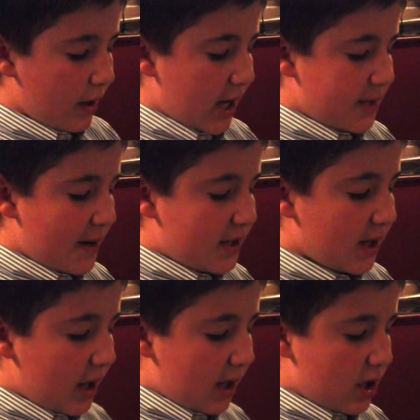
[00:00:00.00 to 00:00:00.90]
it's basically
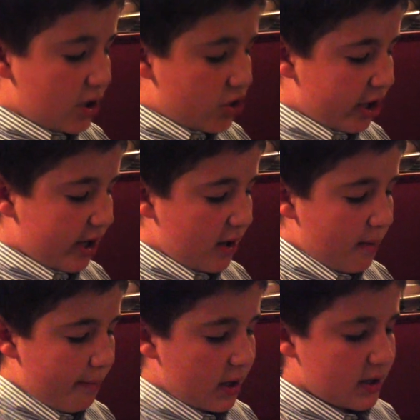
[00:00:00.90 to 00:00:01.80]
like
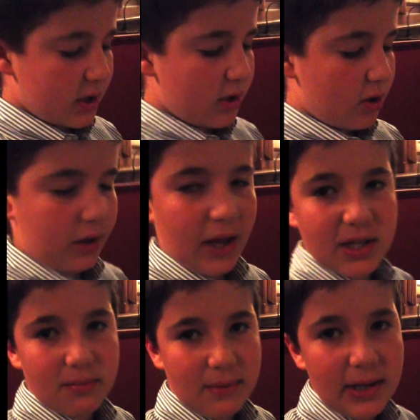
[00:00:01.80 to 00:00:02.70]
chicken, but it's a little
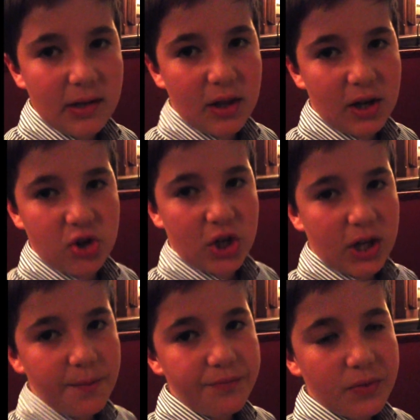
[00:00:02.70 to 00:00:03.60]
less meat than a
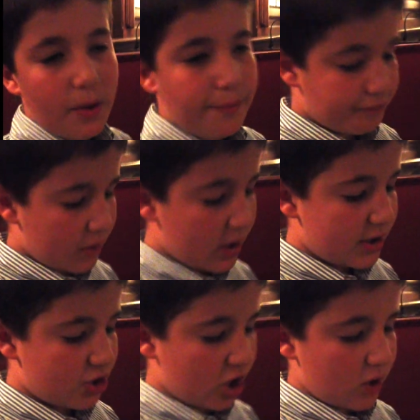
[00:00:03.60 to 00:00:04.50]
chicken because
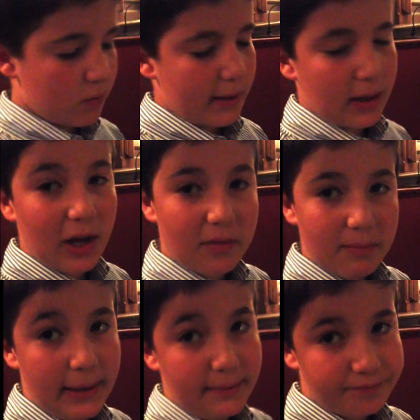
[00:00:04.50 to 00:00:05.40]
a chicken would be a lot of
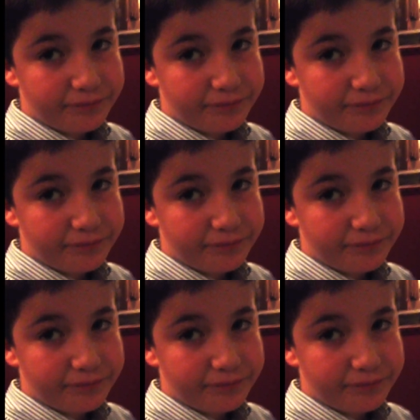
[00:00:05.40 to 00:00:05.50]
meat.